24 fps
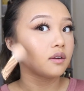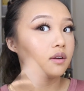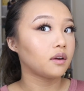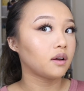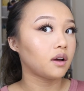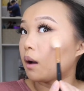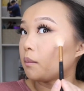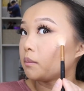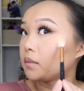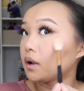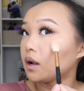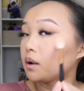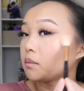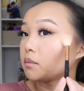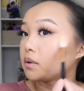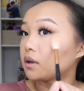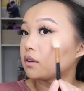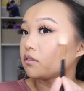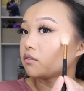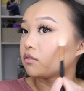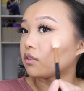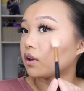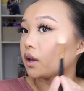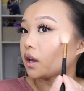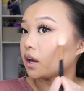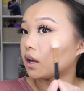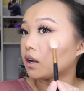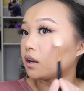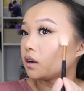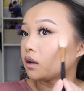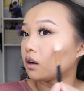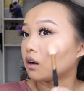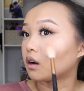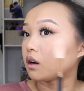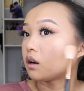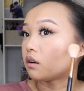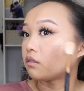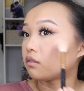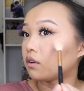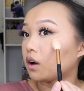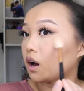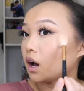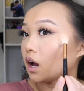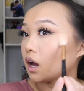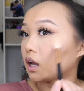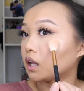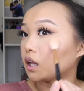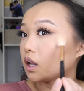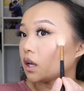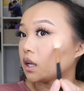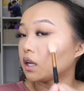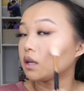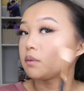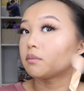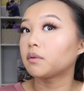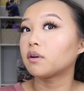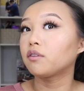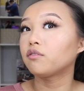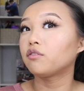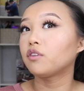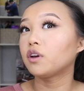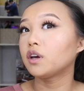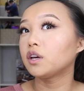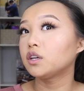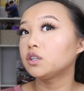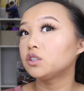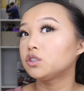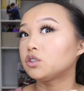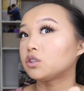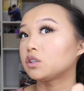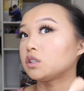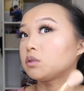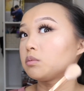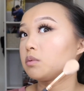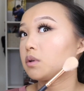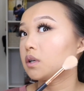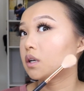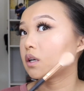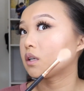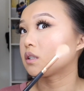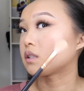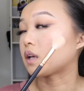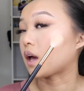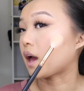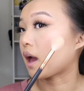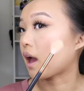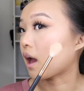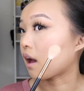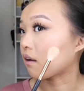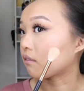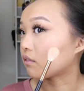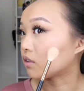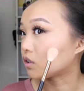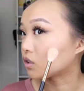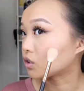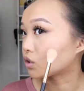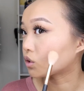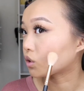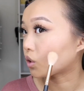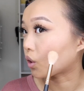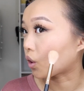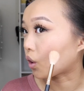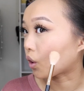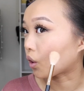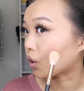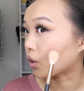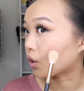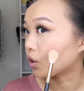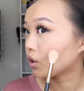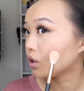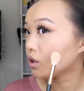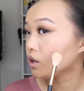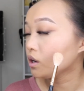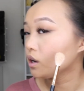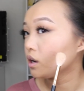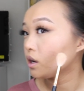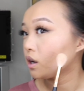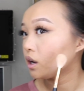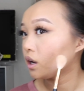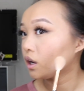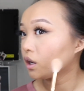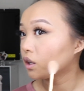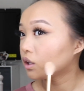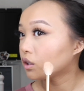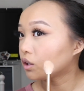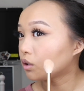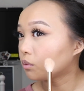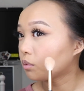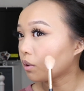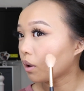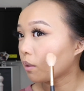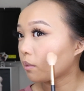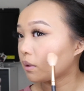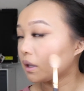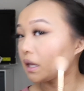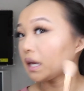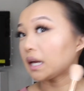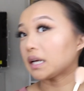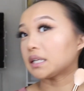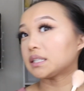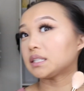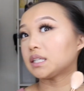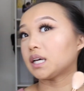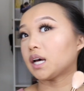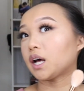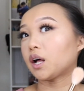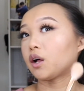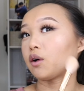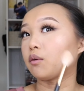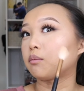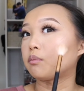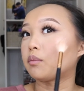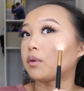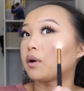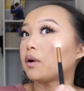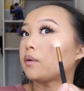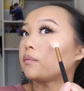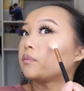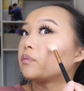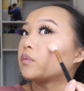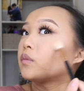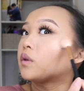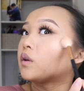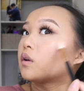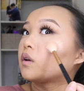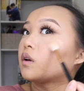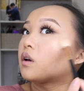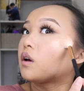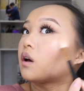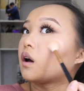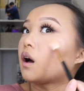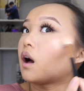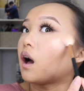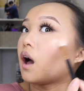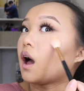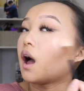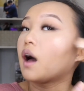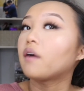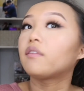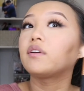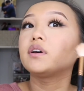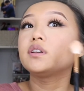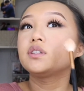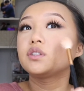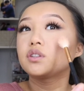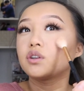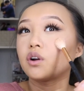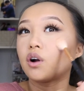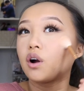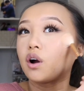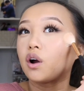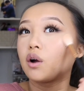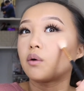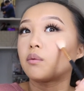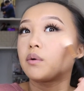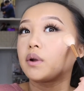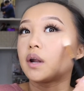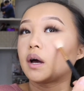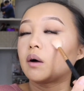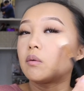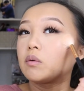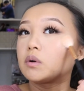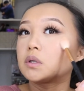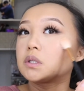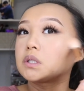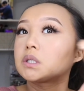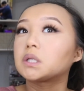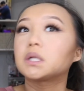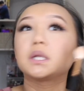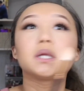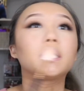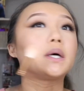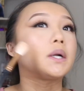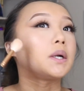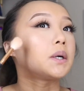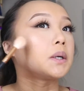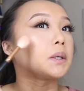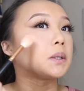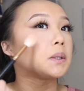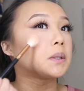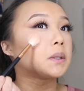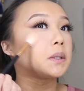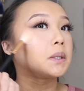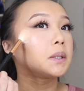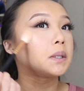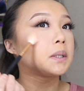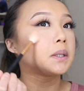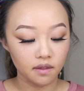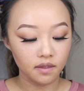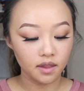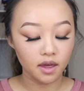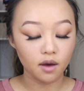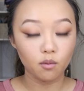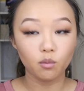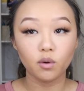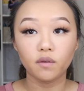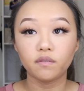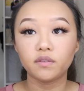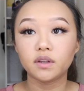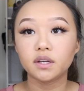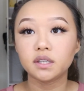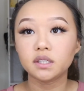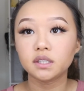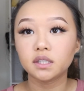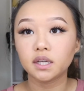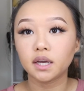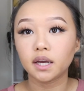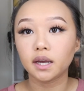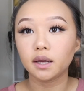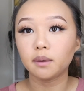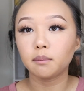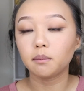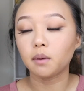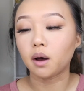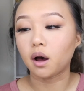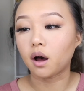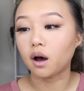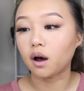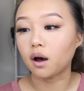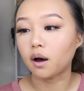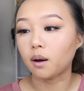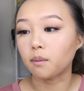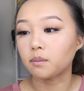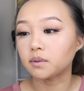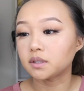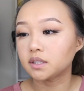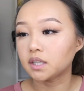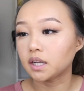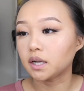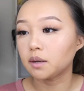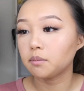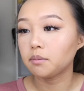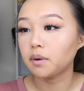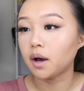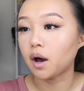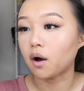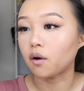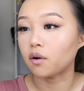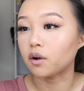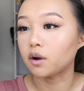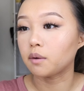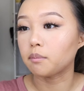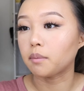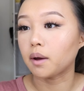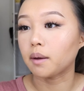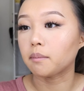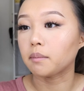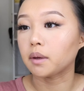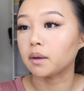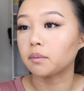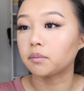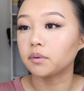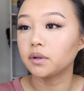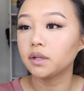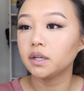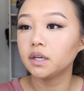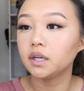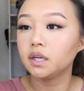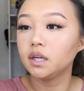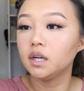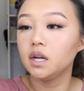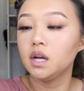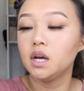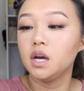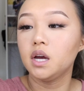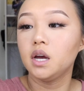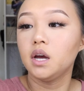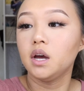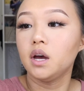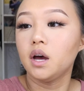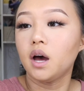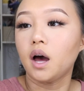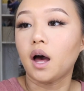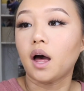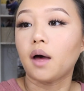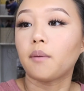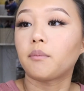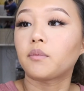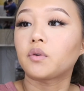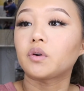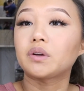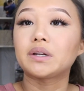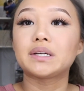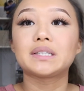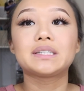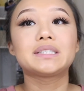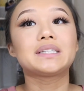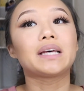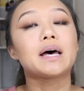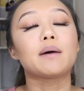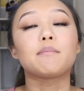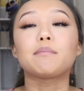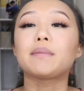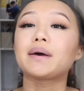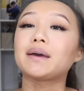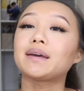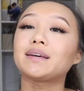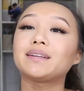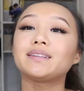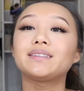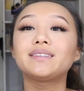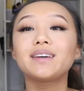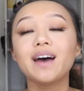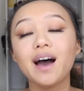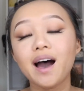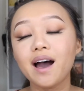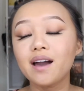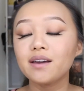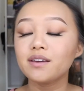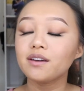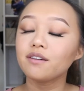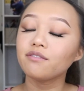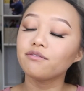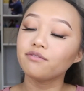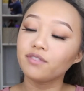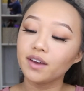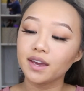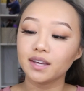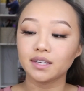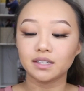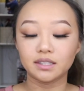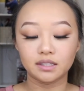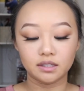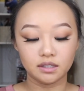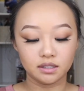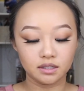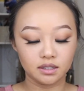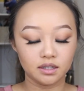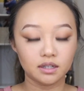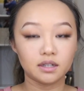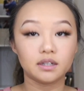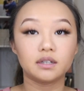I'm not a big fan of highlighting my face just because I have this scar. You probably can't tell, but I had that scar when I was little. And then with the same setting powder by Maybelline, I'm gonna set my entire face.